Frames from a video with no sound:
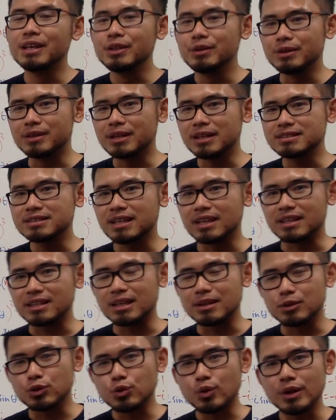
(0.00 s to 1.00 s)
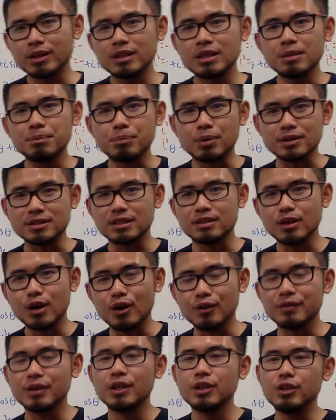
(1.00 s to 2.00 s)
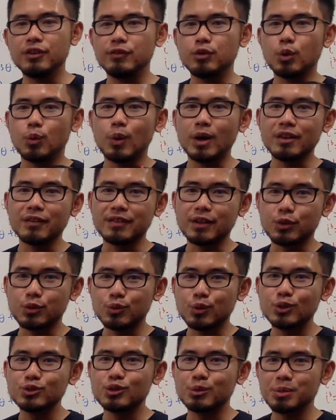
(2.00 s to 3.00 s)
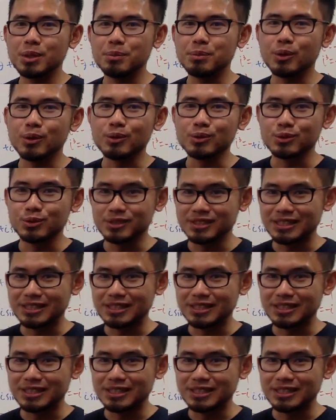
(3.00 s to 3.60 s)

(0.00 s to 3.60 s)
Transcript: You guys can get twenty percent off if you're one of the two hundred people to